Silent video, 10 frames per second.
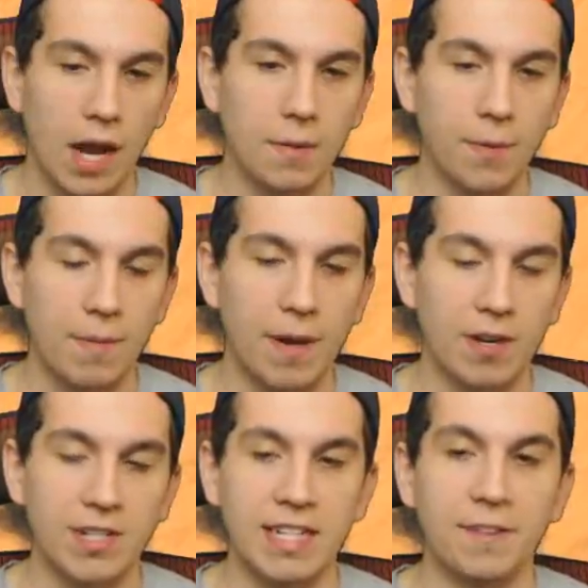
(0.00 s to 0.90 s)
Gotta play
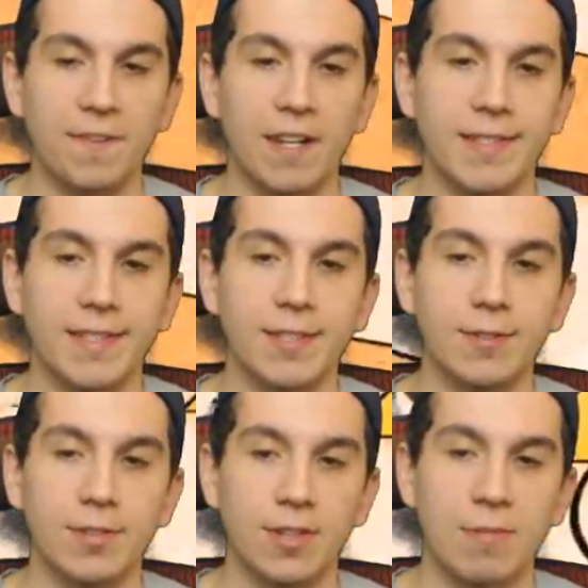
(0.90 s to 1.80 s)
better defense. This
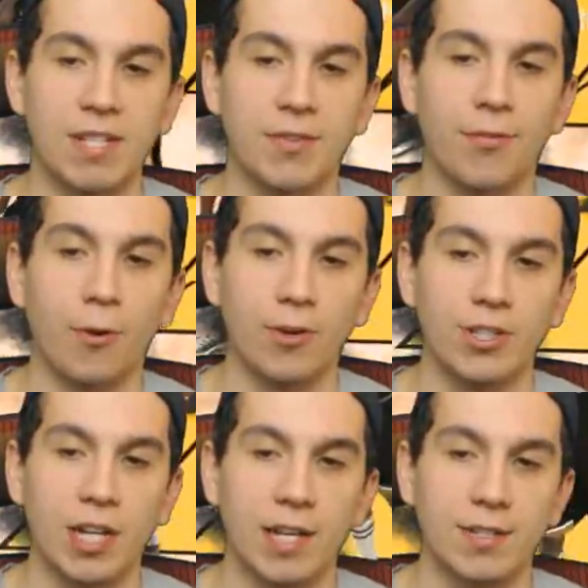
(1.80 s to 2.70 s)
dude's only missed four
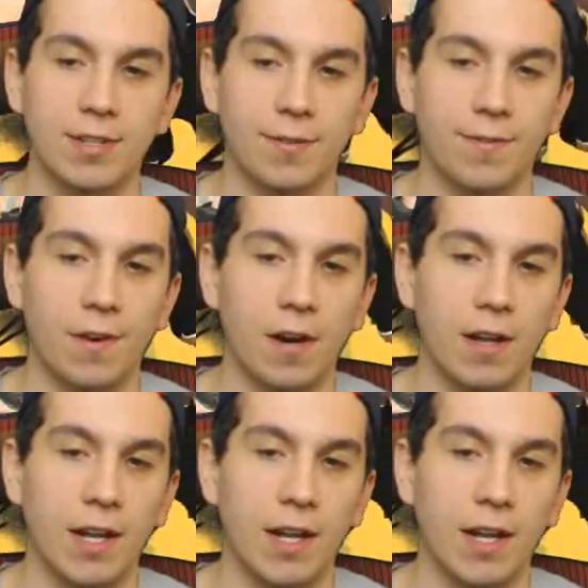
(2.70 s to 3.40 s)
shots so far.